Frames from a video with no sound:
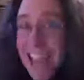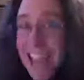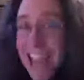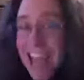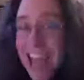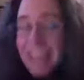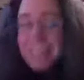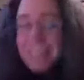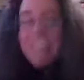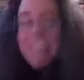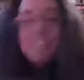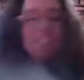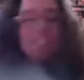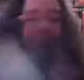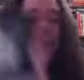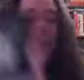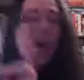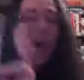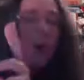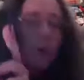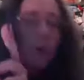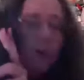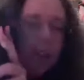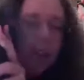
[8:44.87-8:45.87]
it is.
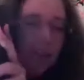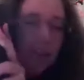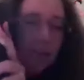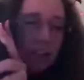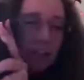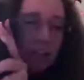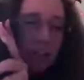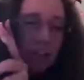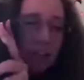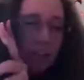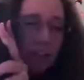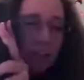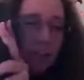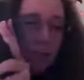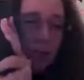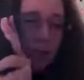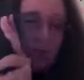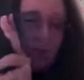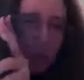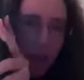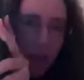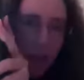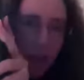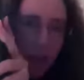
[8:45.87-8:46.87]
Okay, what do we
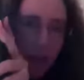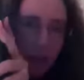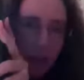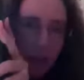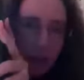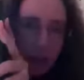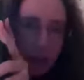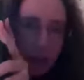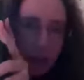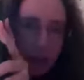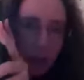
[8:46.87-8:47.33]
got here?